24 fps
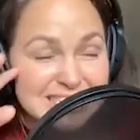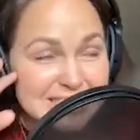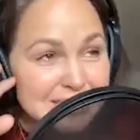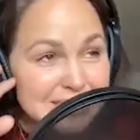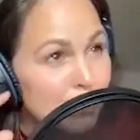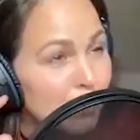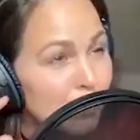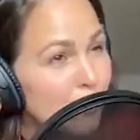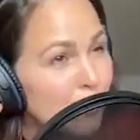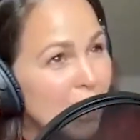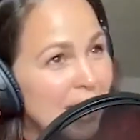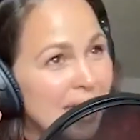
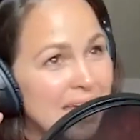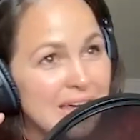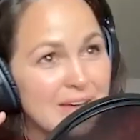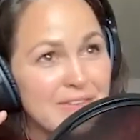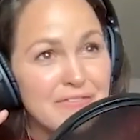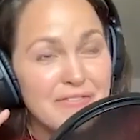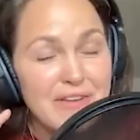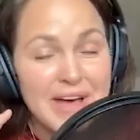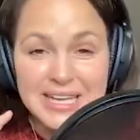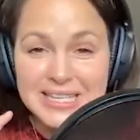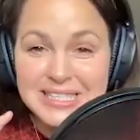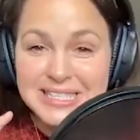the way it
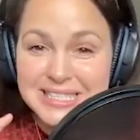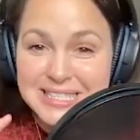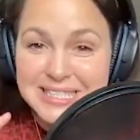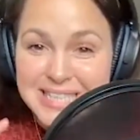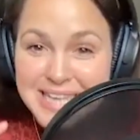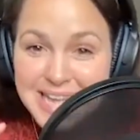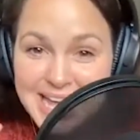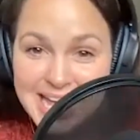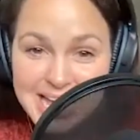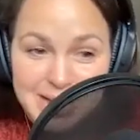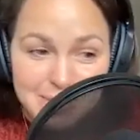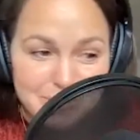affects
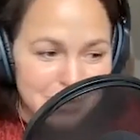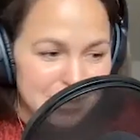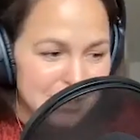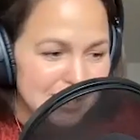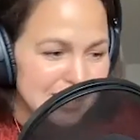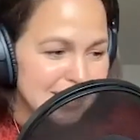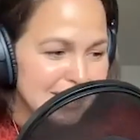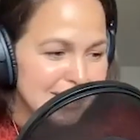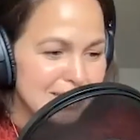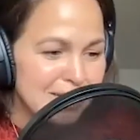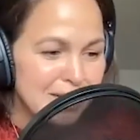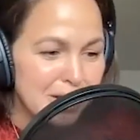sleep,
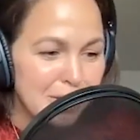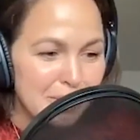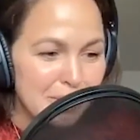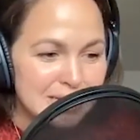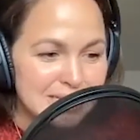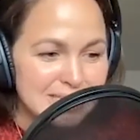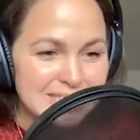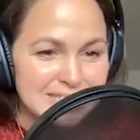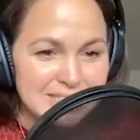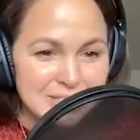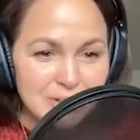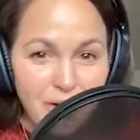you know,
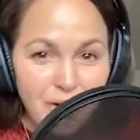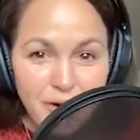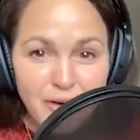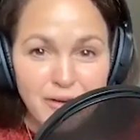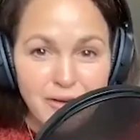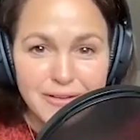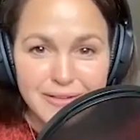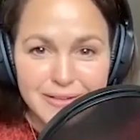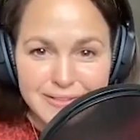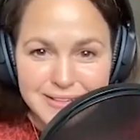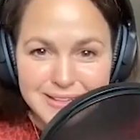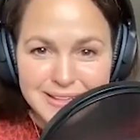it's
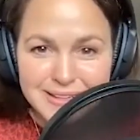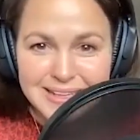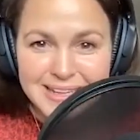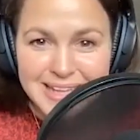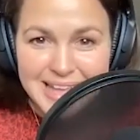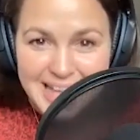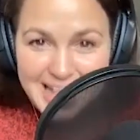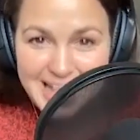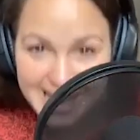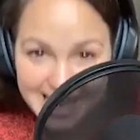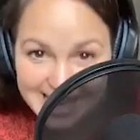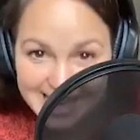not
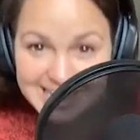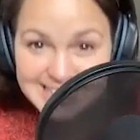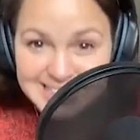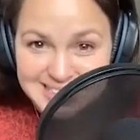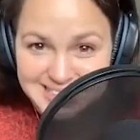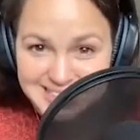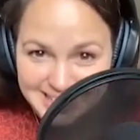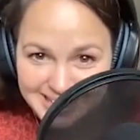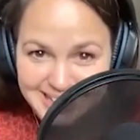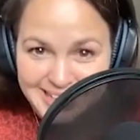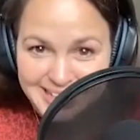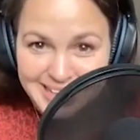
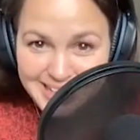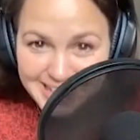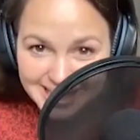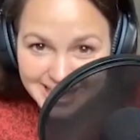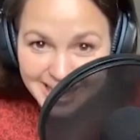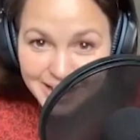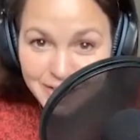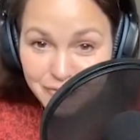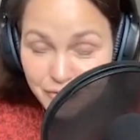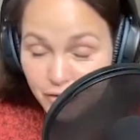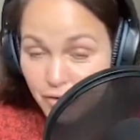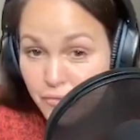easy
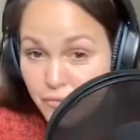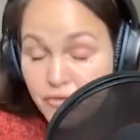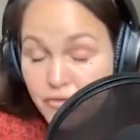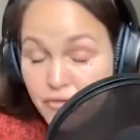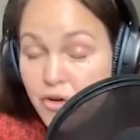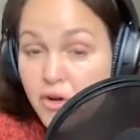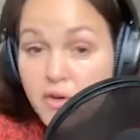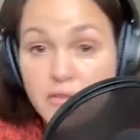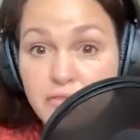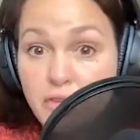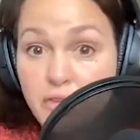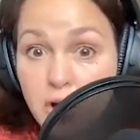
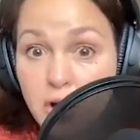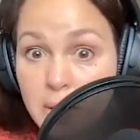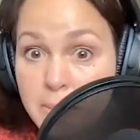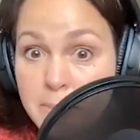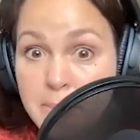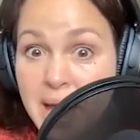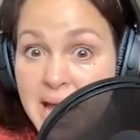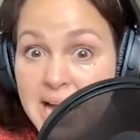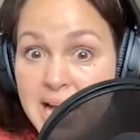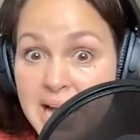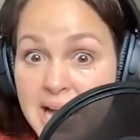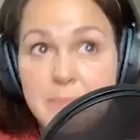for
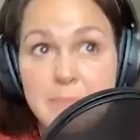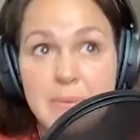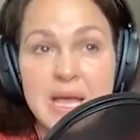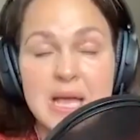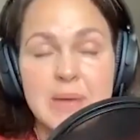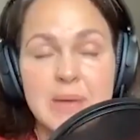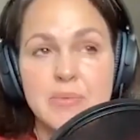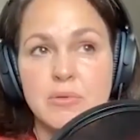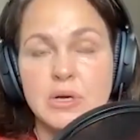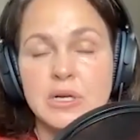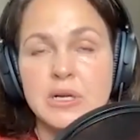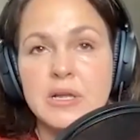many
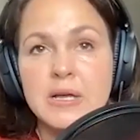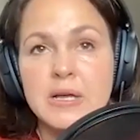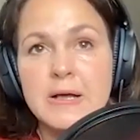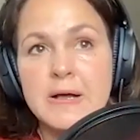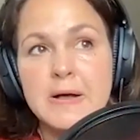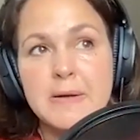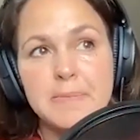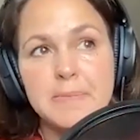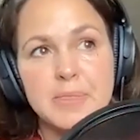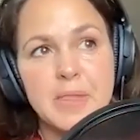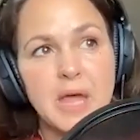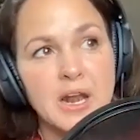people. And
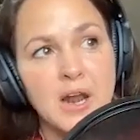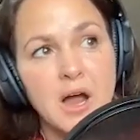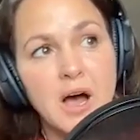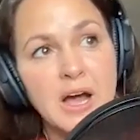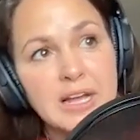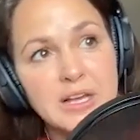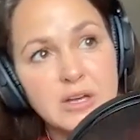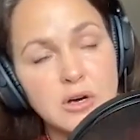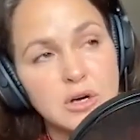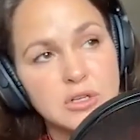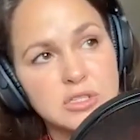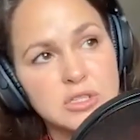I
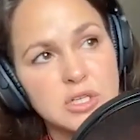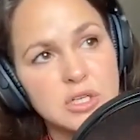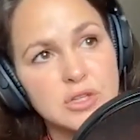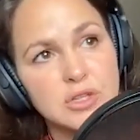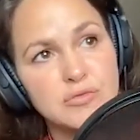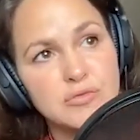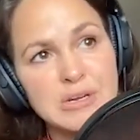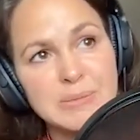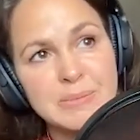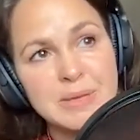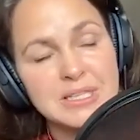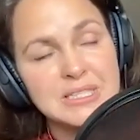got to
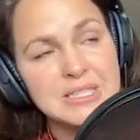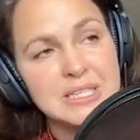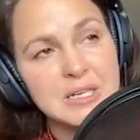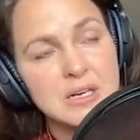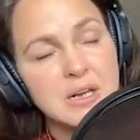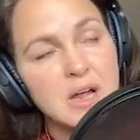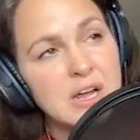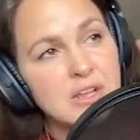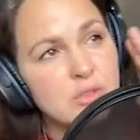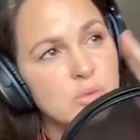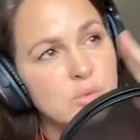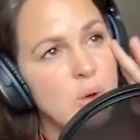3 months in, and
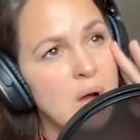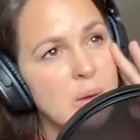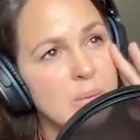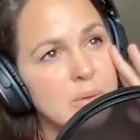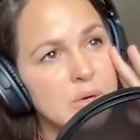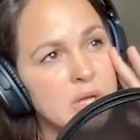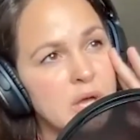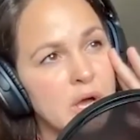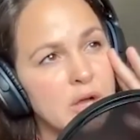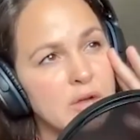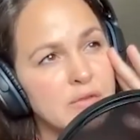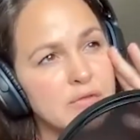I thought I would
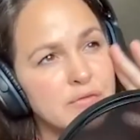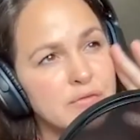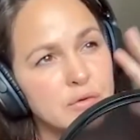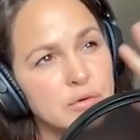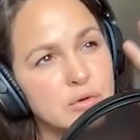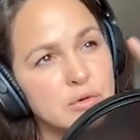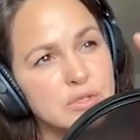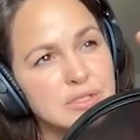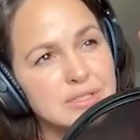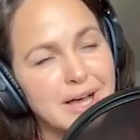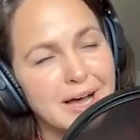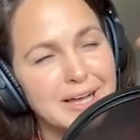go
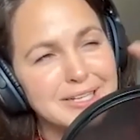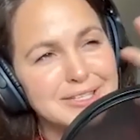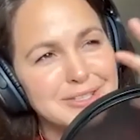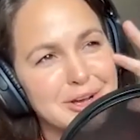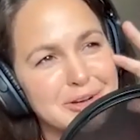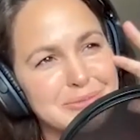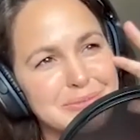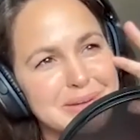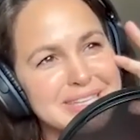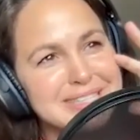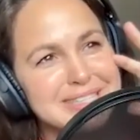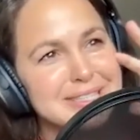for, I
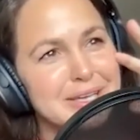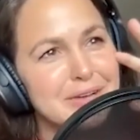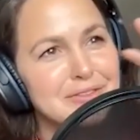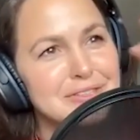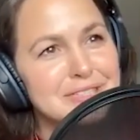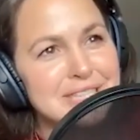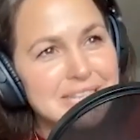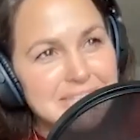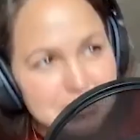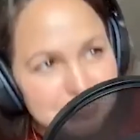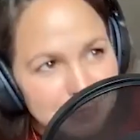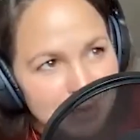told myself,
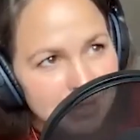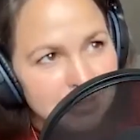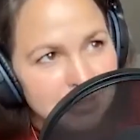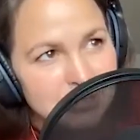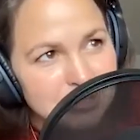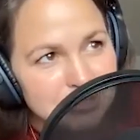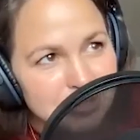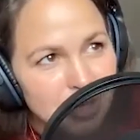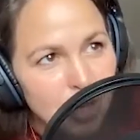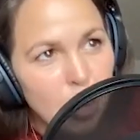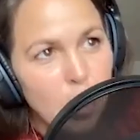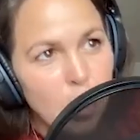6
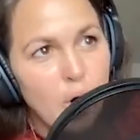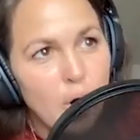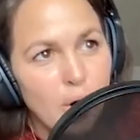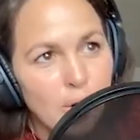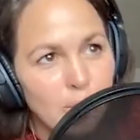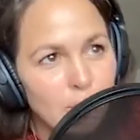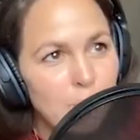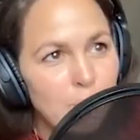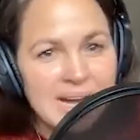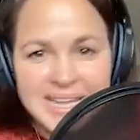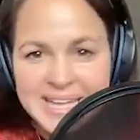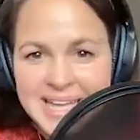months
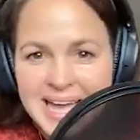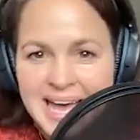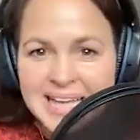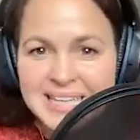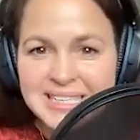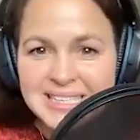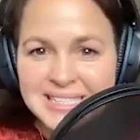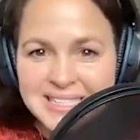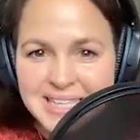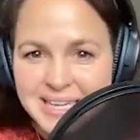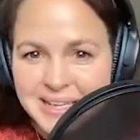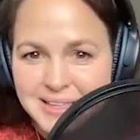or when he
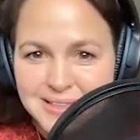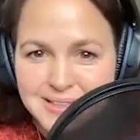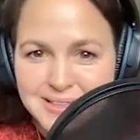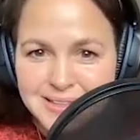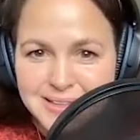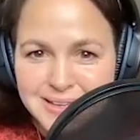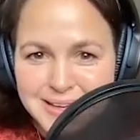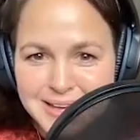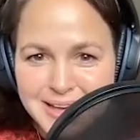had teeth.